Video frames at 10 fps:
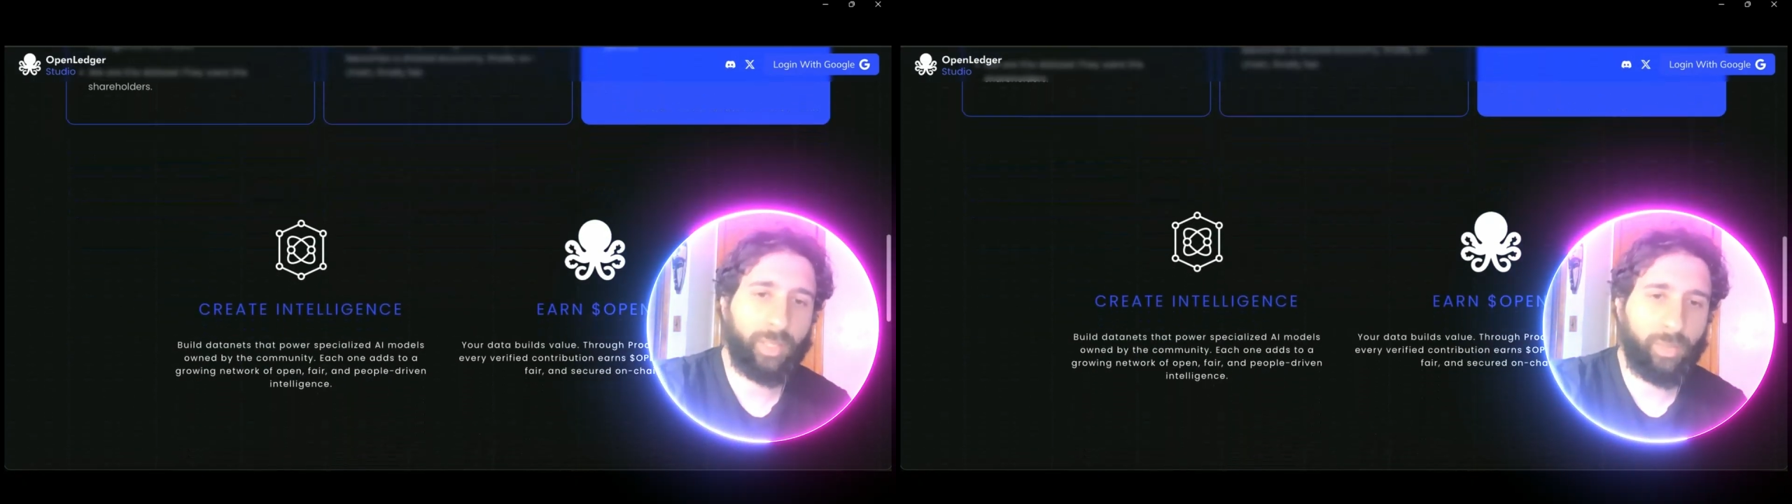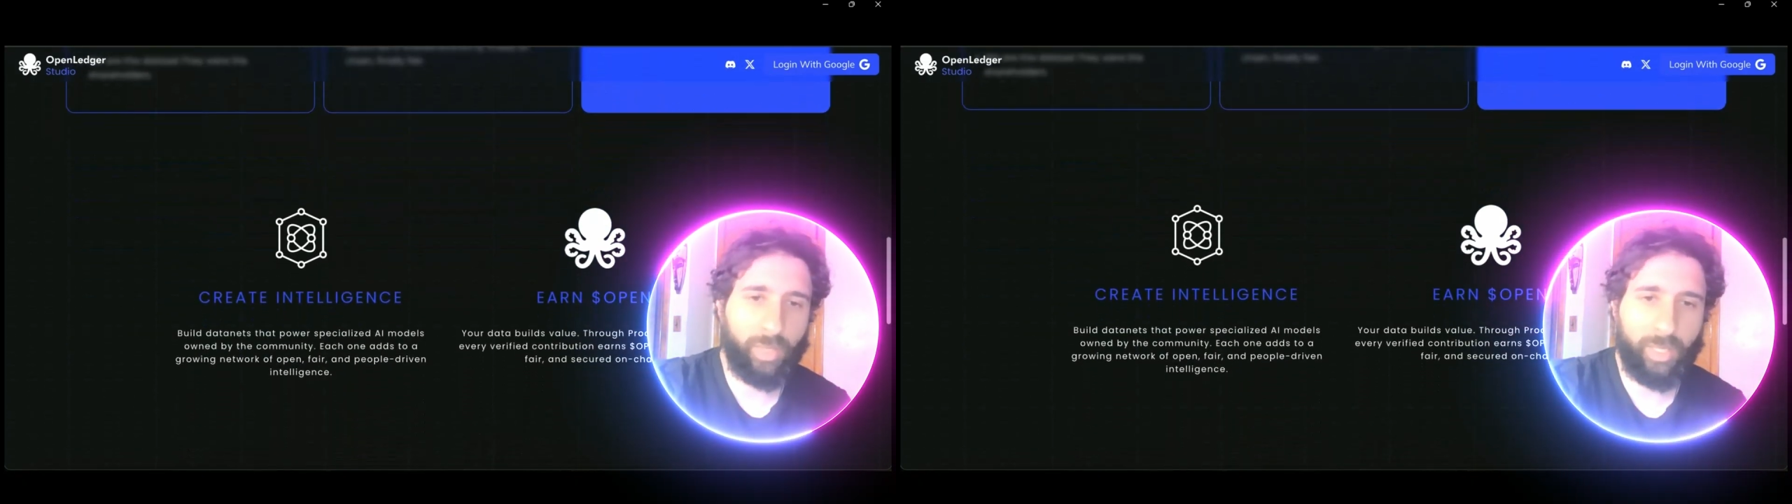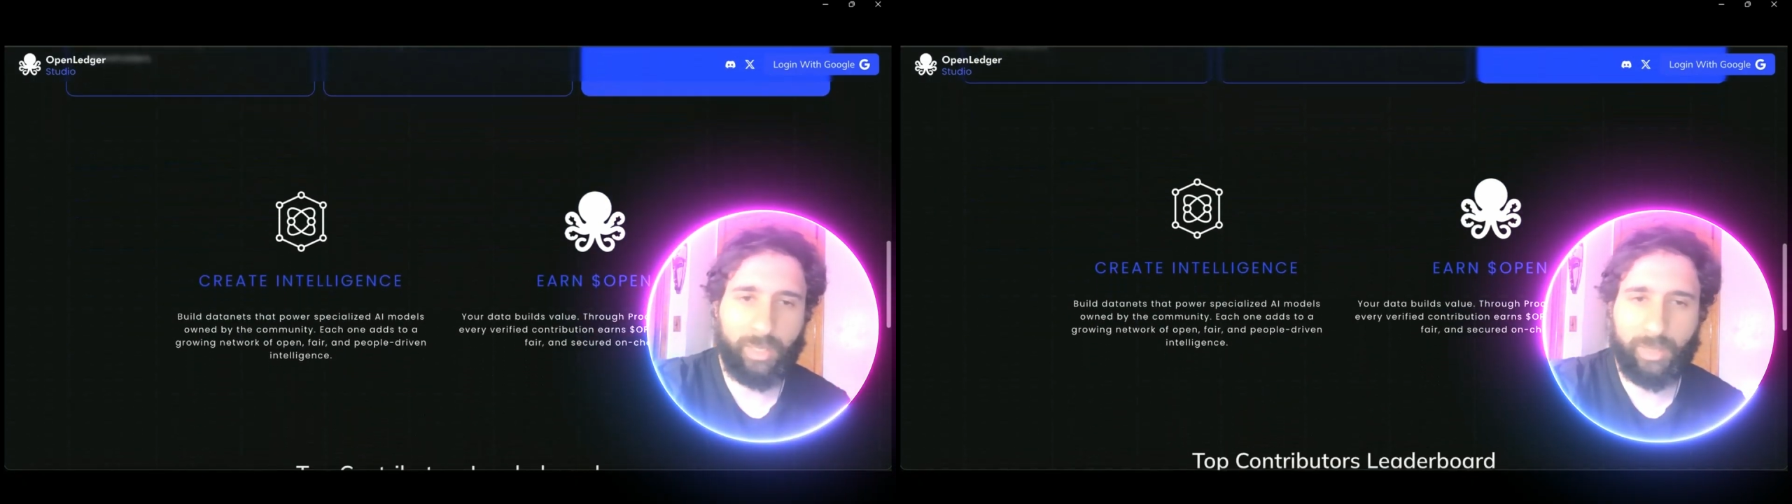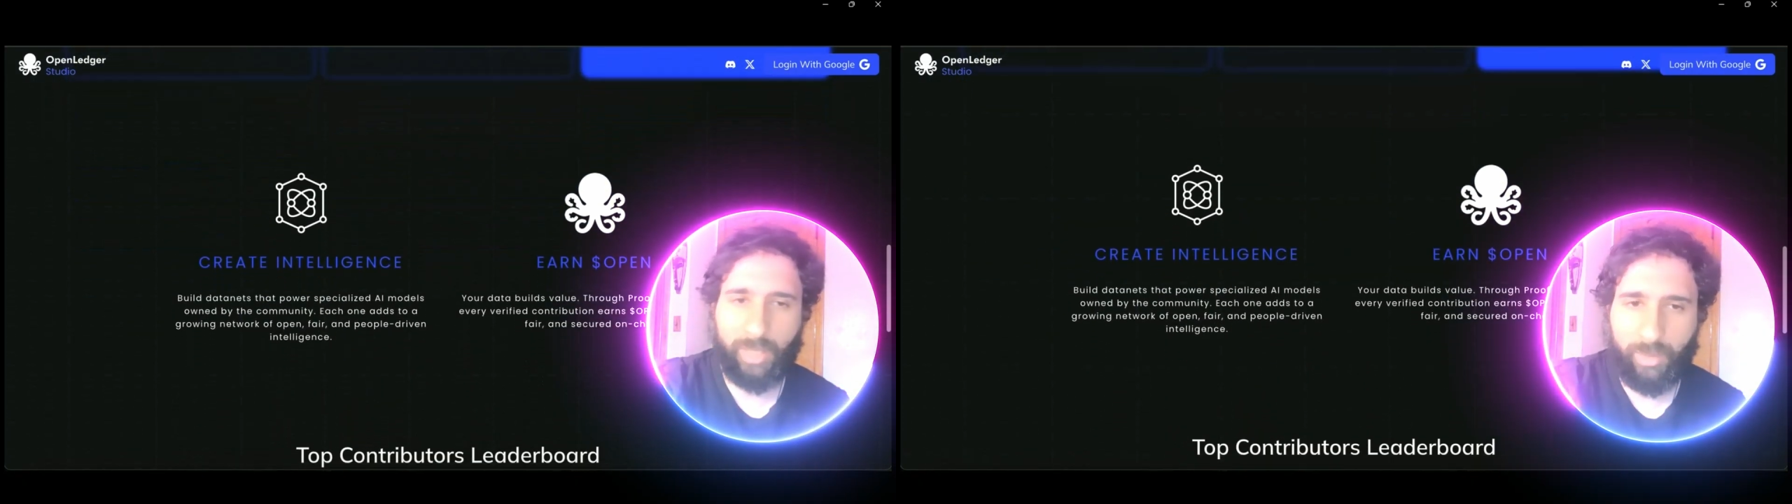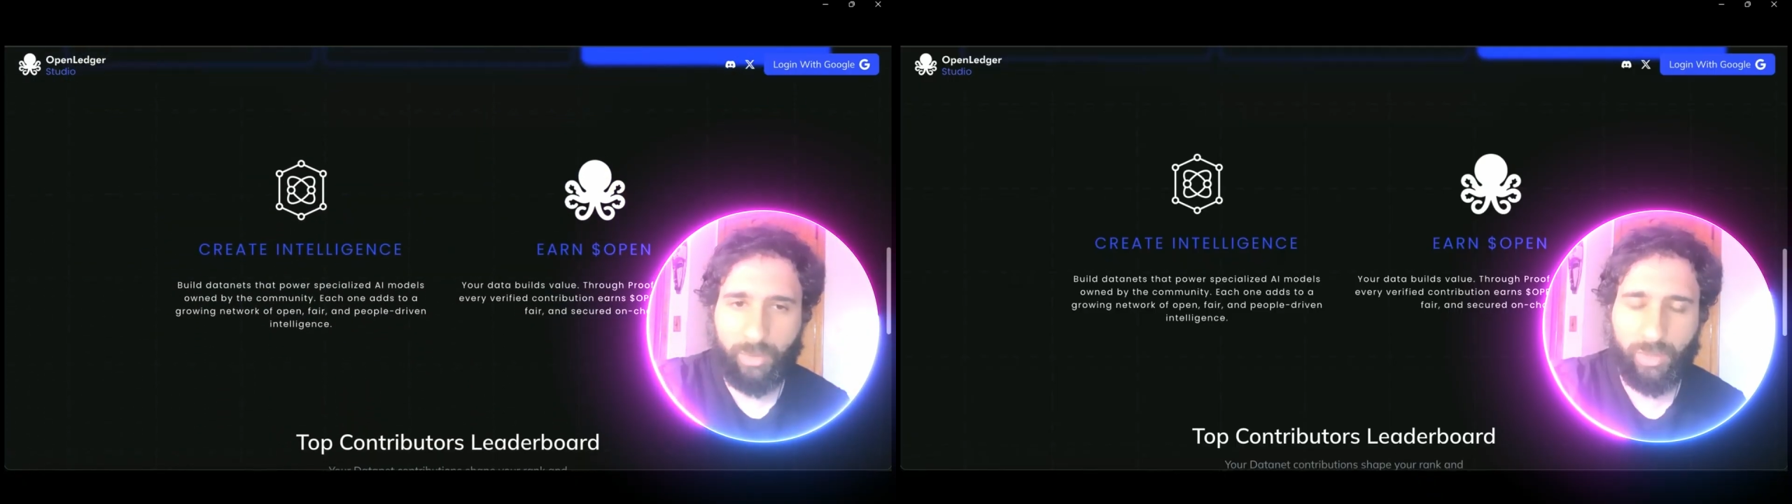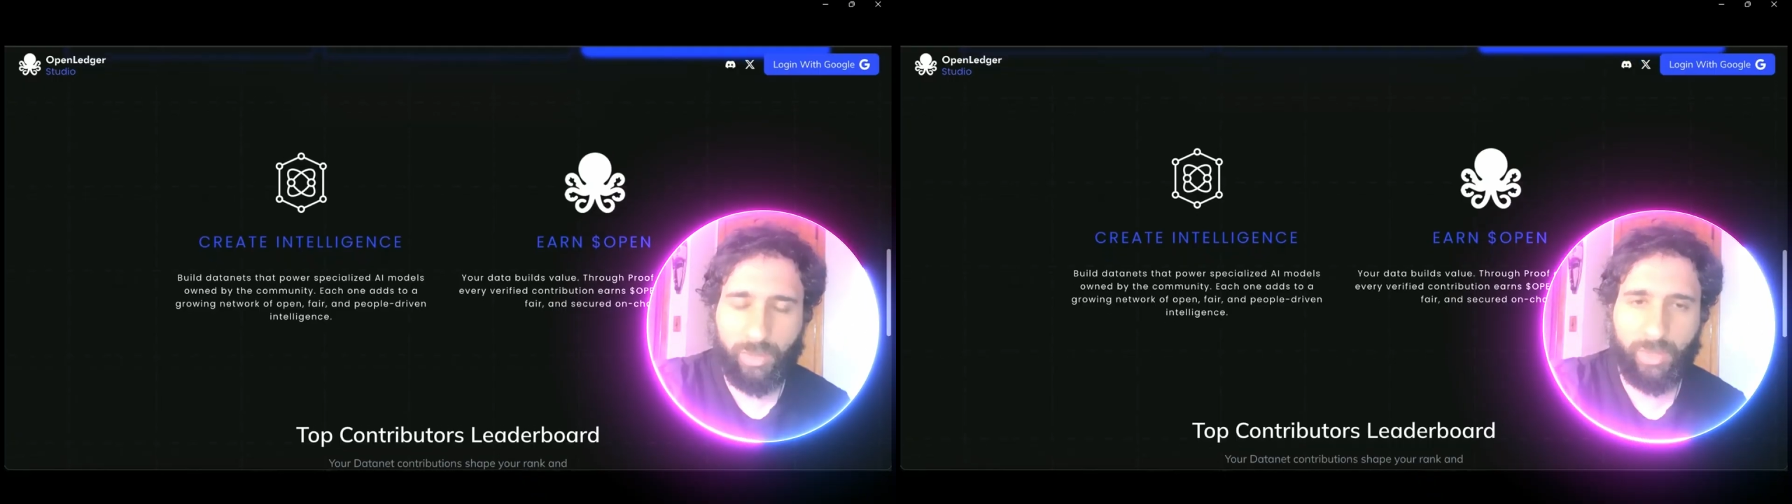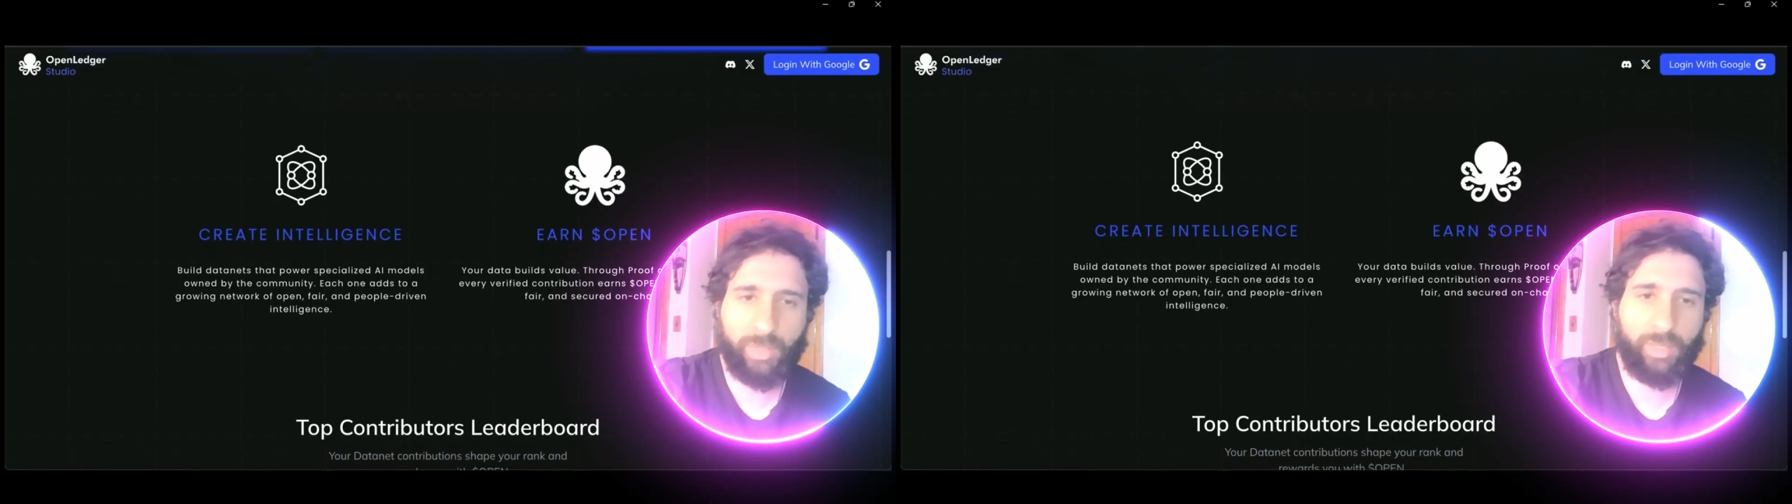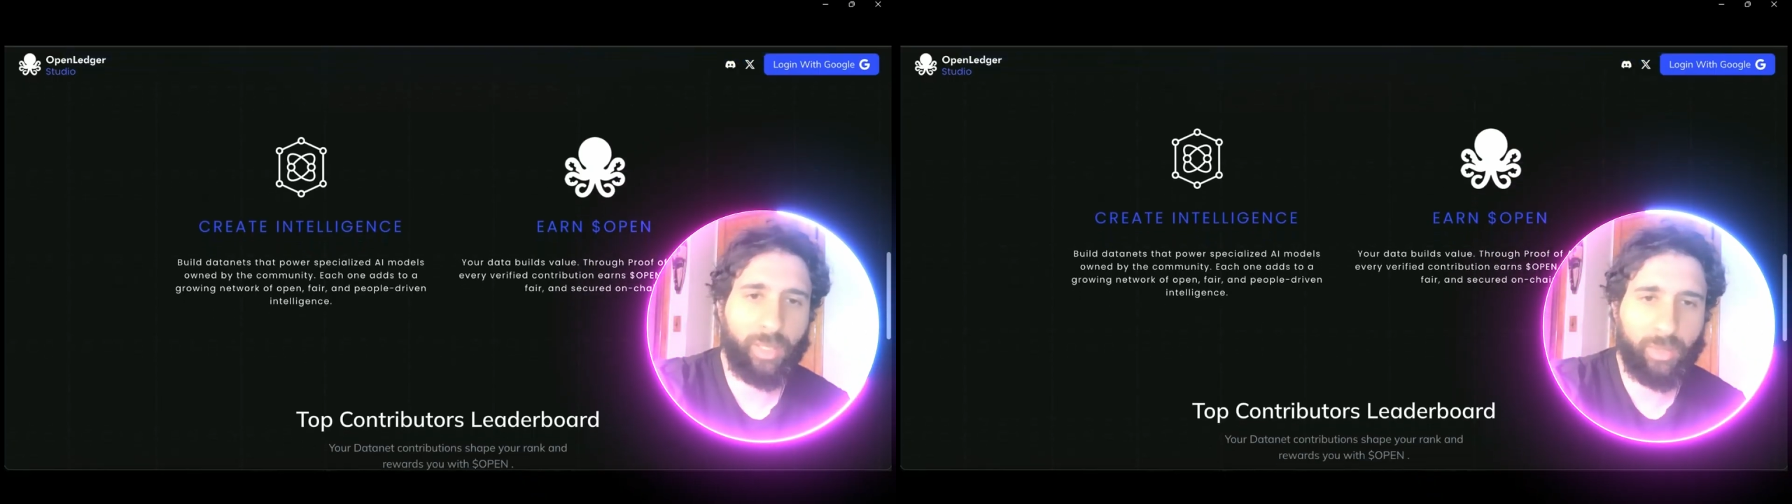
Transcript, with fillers: They create intelligence